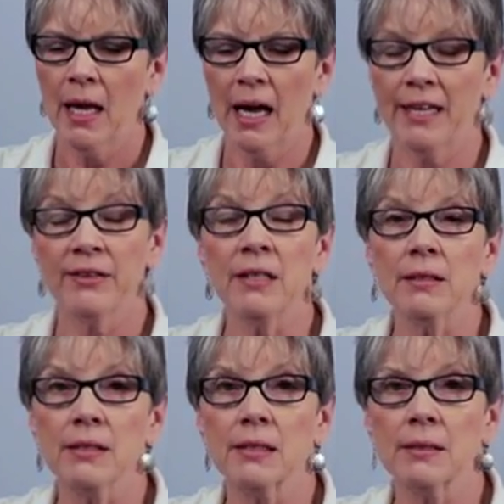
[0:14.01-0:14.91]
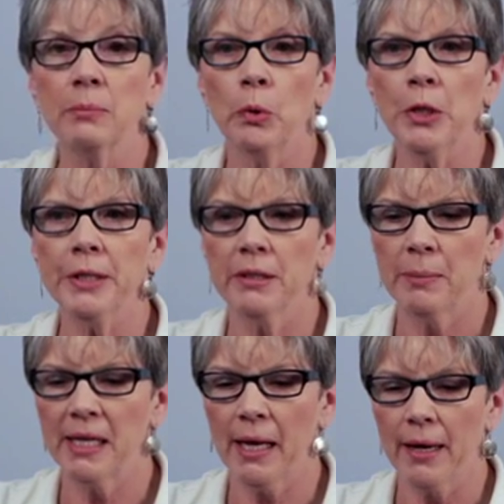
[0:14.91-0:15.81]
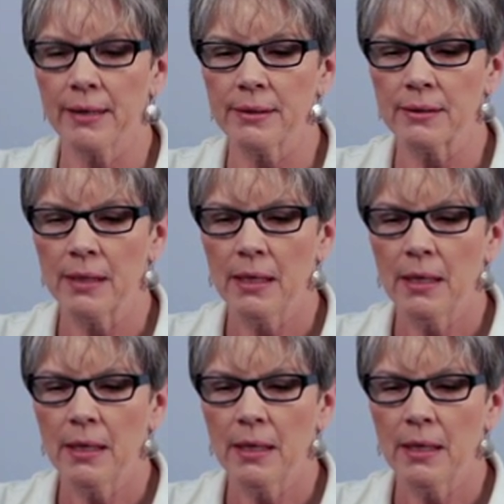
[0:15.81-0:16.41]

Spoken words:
I think this is important because